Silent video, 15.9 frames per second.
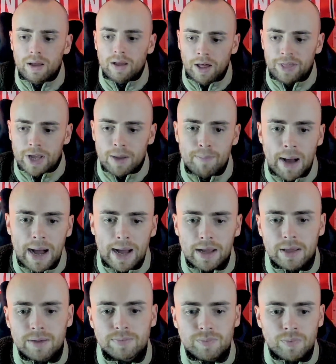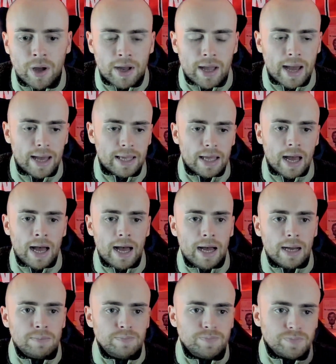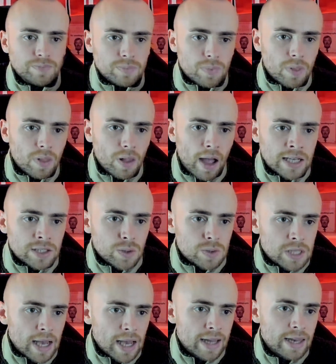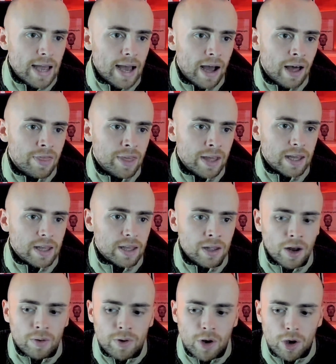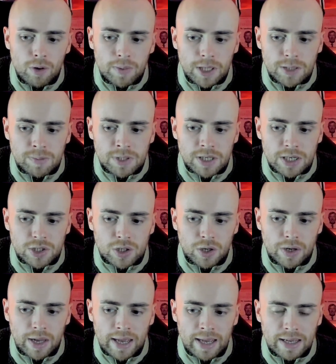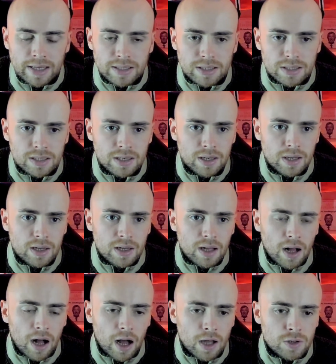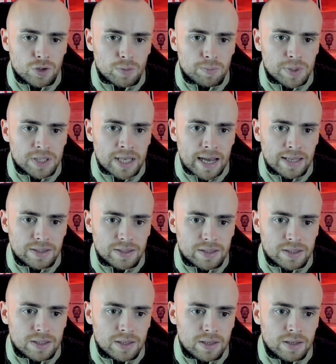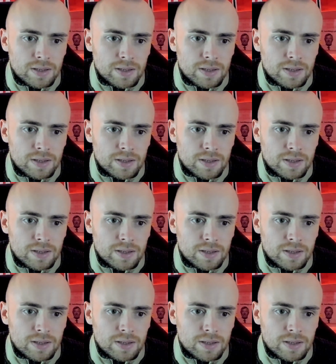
I think I'm back. Okay. As I was saying, yeah, I think, nobody's position is 100%,